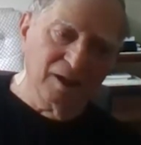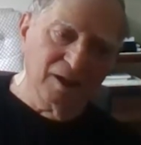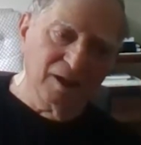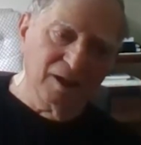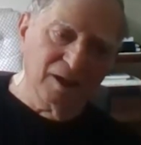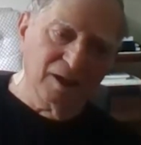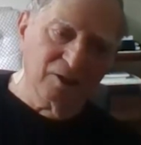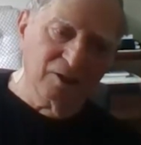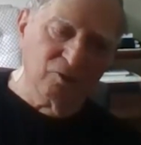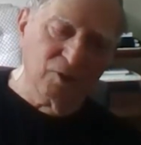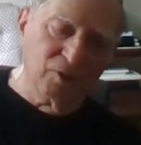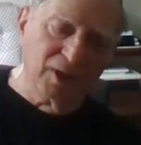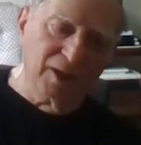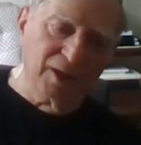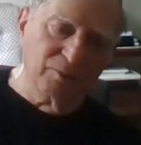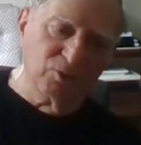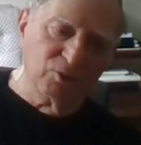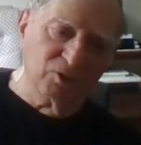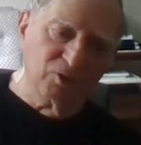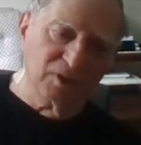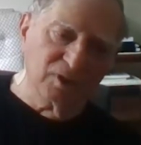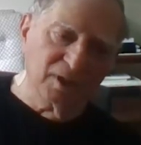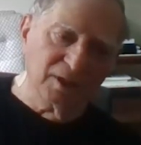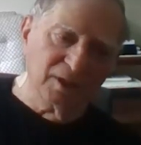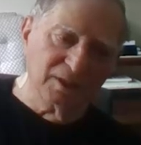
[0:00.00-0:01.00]
I grabbed
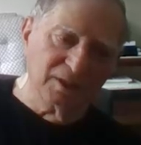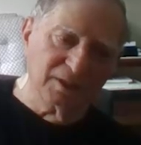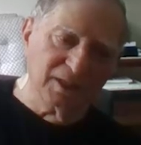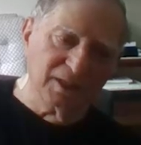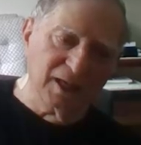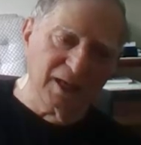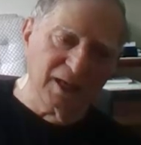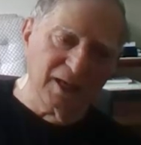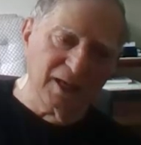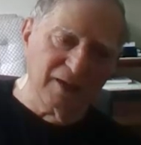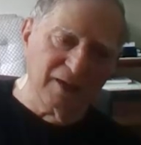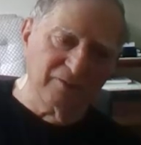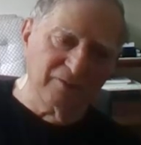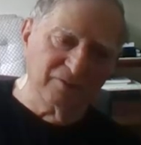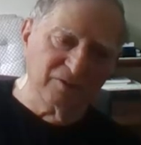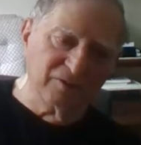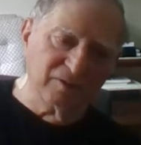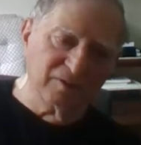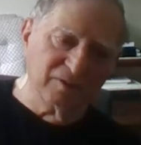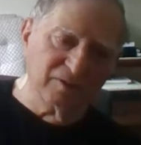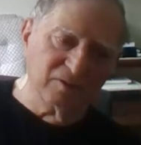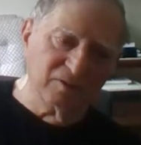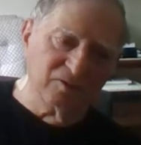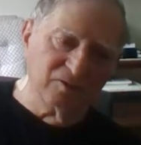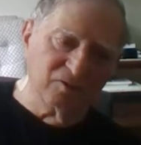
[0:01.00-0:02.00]
a
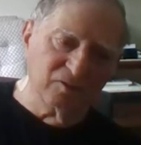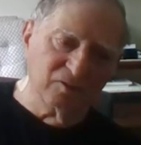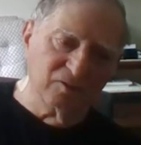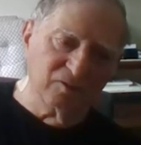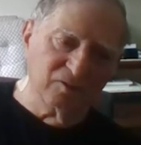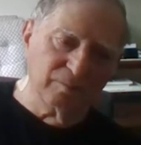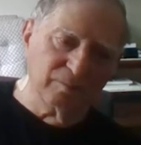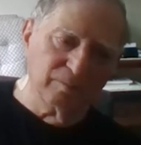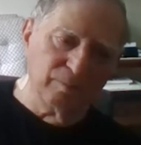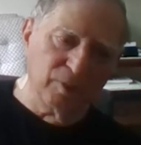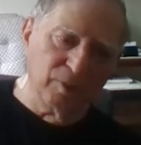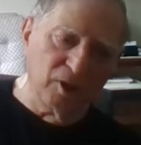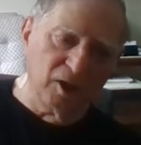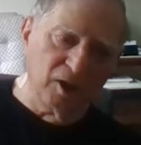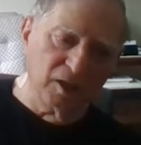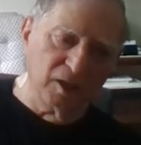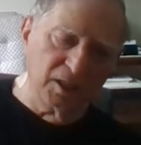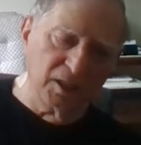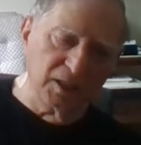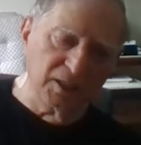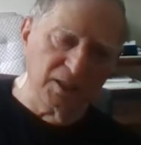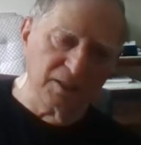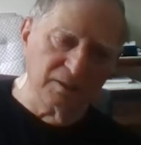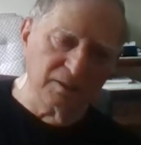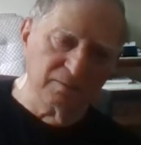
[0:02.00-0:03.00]
Taft's
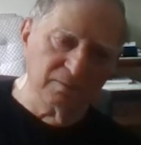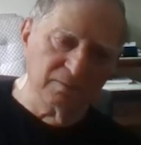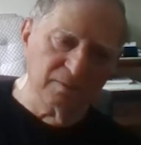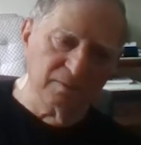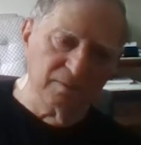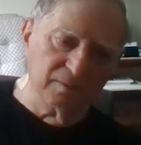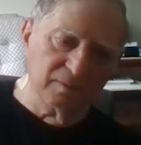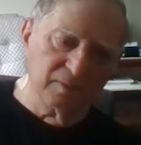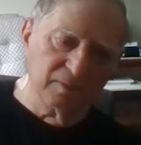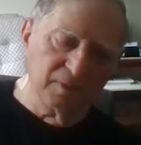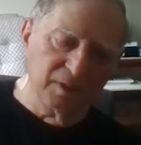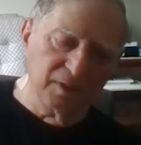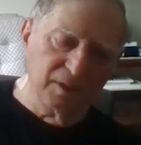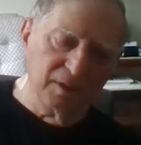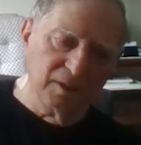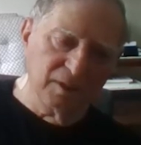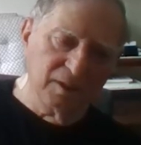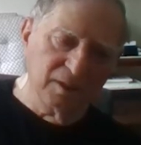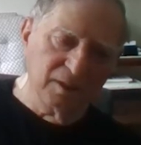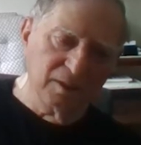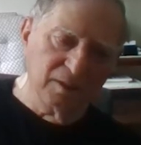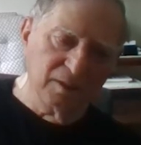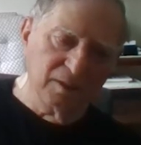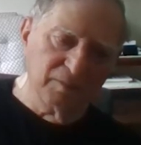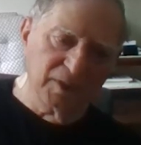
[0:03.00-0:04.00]
body,
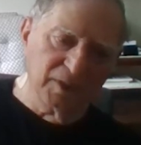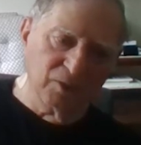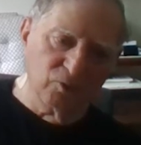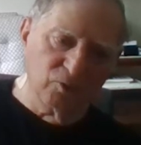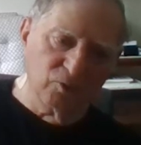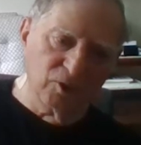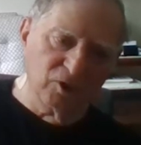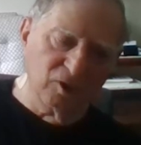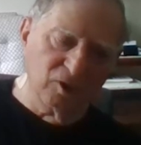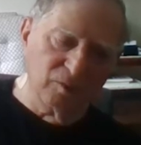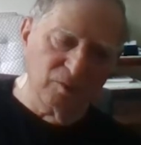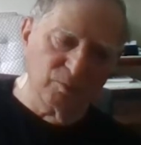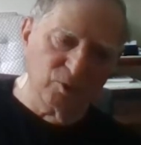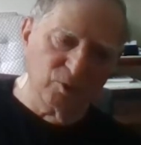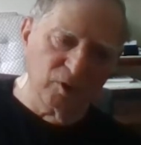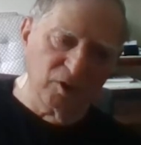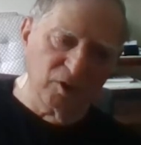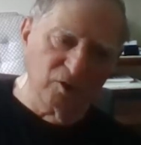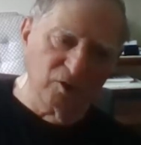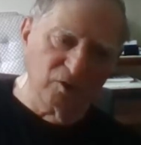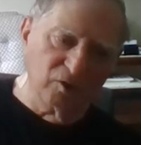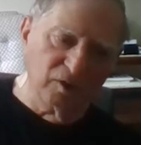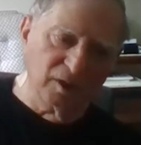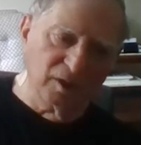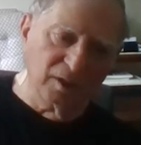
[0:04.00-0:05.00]
my rate
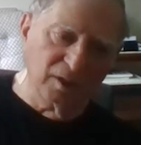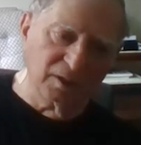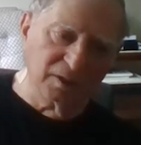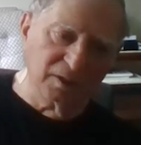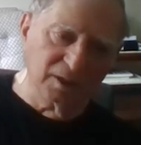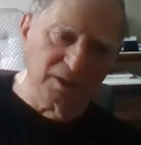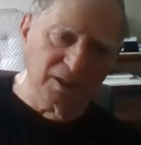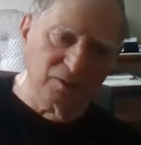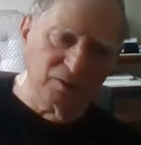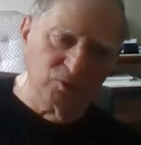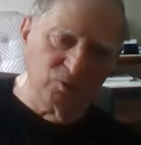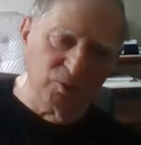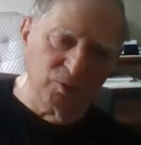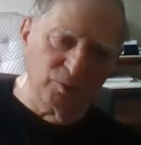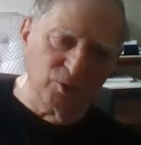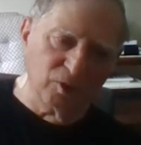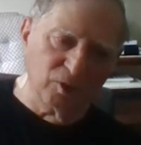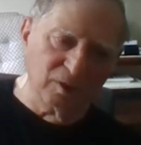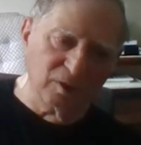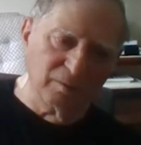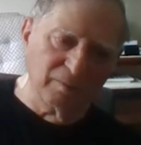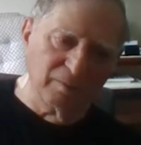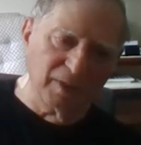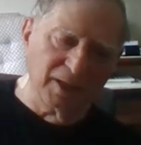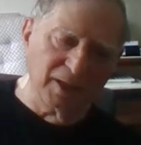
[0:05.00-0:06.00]
operator, and I, I was
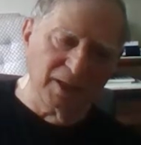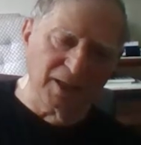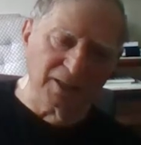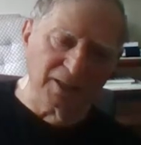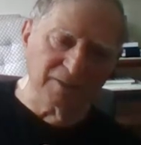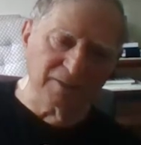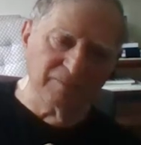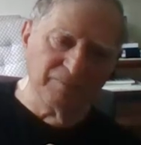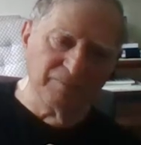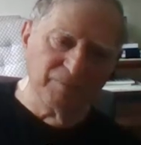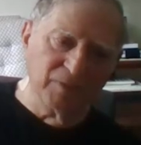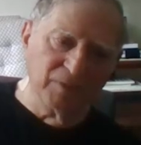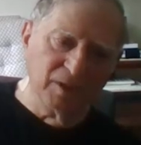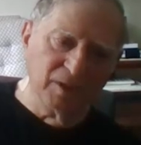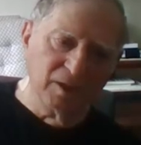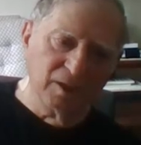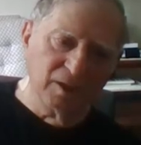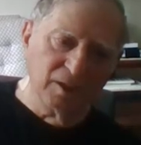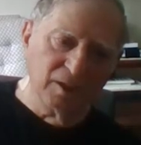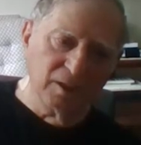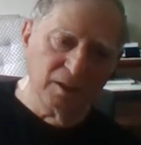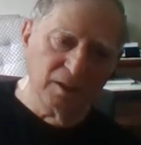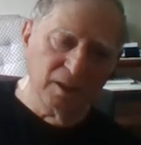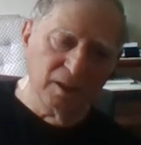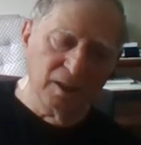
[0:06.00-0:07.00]
brought him back.
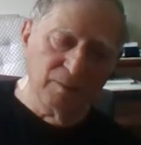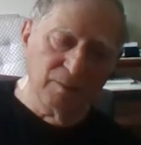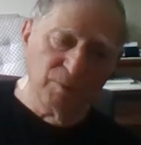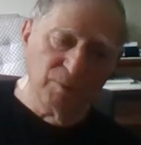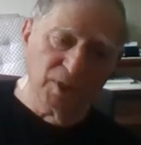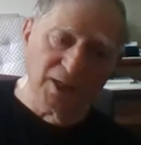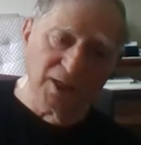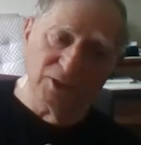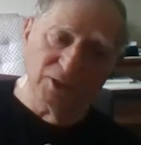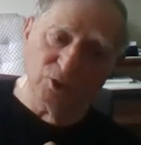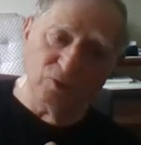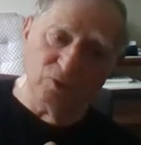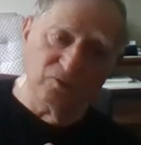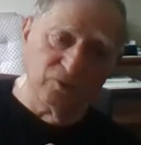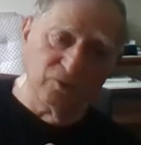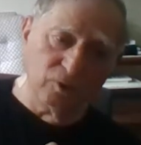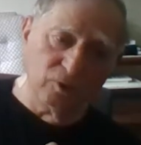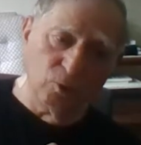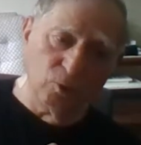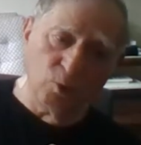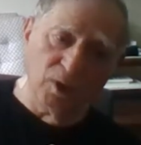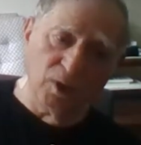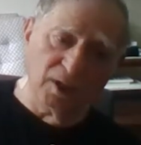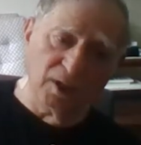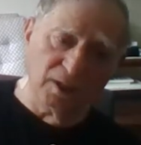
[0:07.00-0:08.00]
But I knew
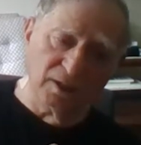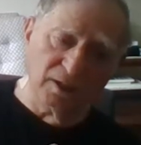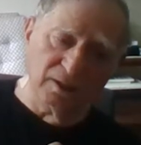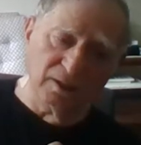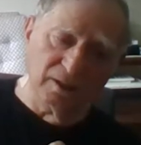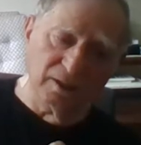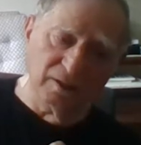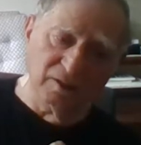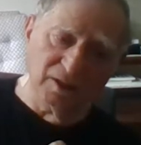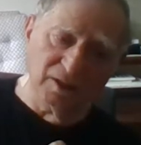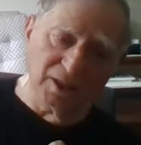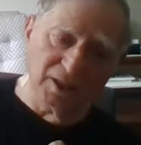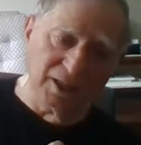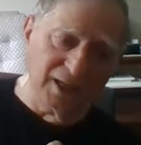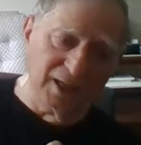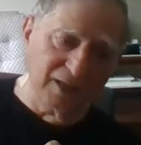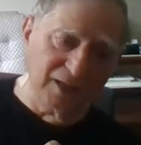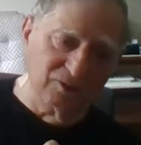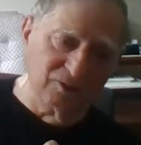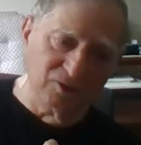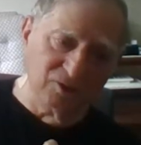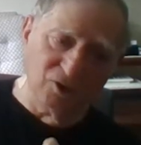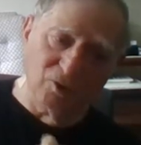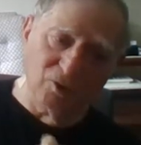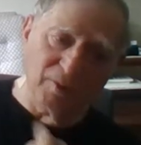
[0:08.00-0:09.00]
full well that I
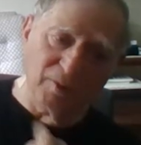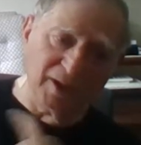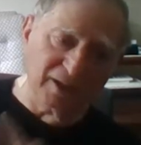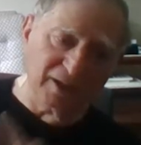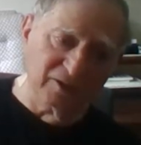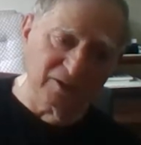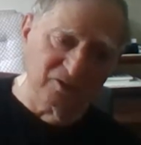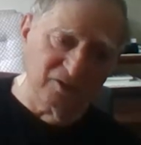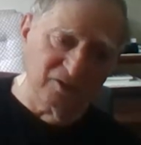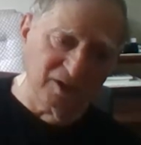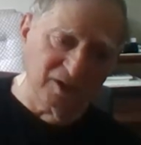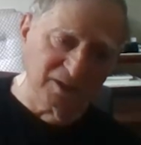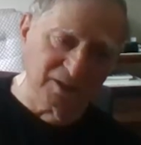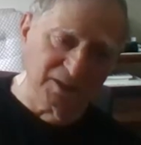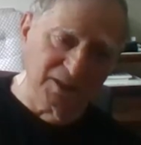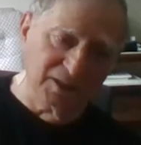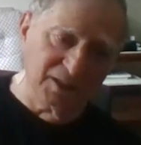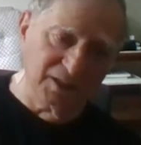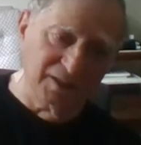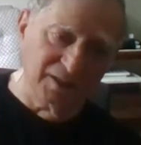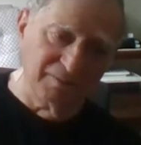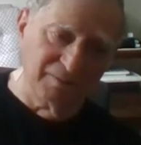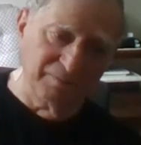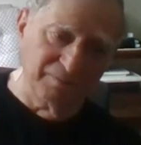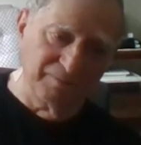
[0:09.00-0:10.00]
had to go back a second
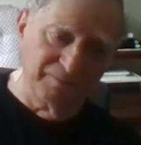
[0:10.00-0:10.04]
time.